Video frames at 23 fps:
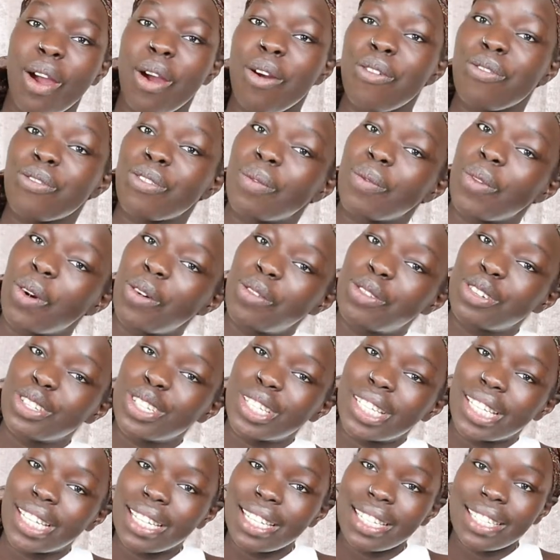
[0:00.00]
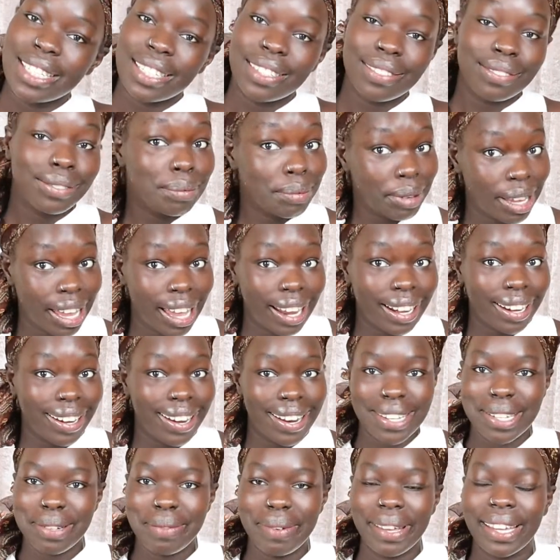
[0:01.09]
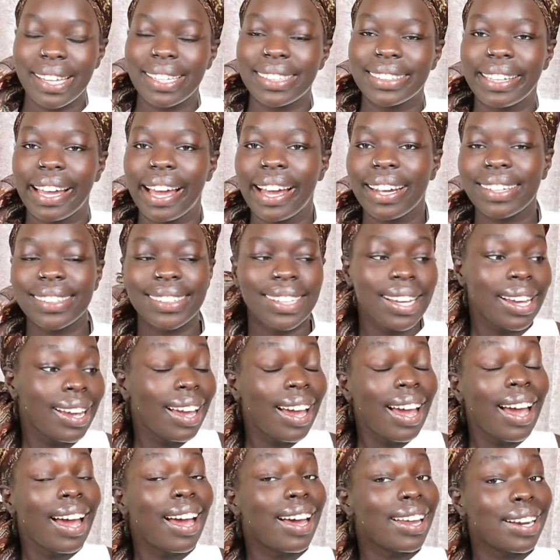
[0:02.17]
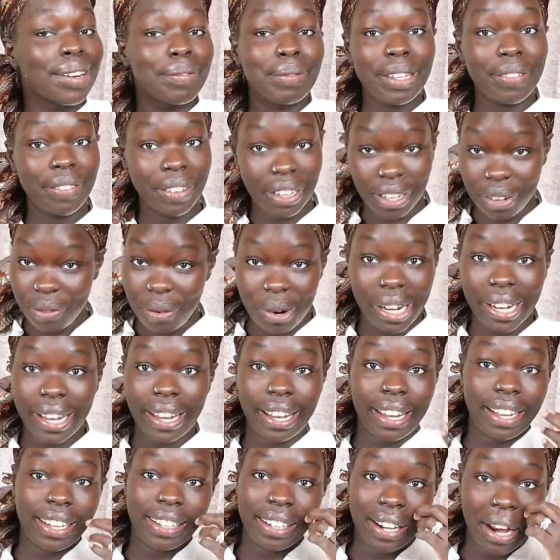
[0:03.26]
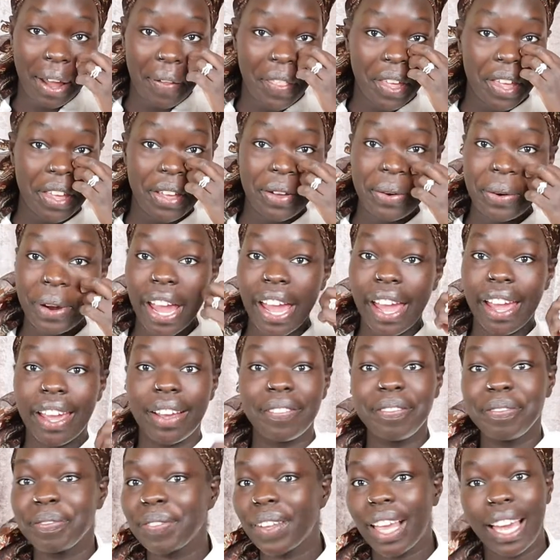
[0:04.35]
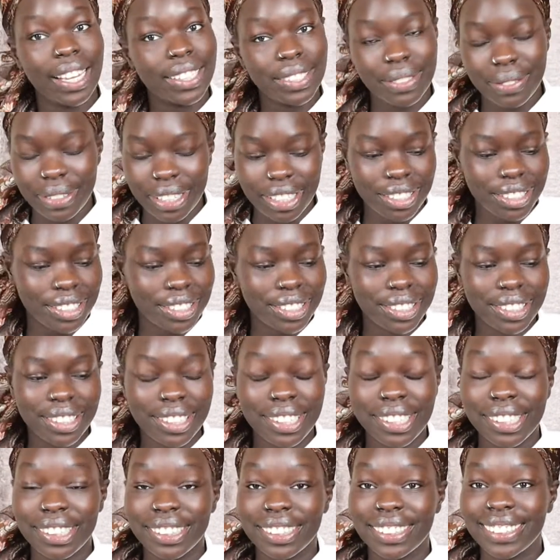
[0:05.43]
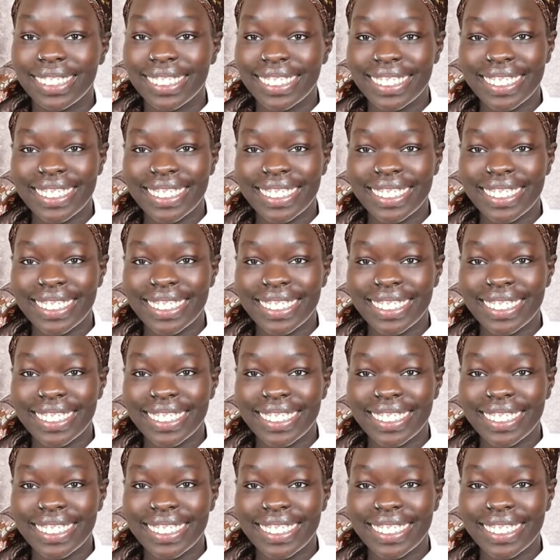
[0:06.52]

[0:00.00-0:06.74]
from overseas, from Canada to be exact. And I'm living and working here in the UK as a registered nurse.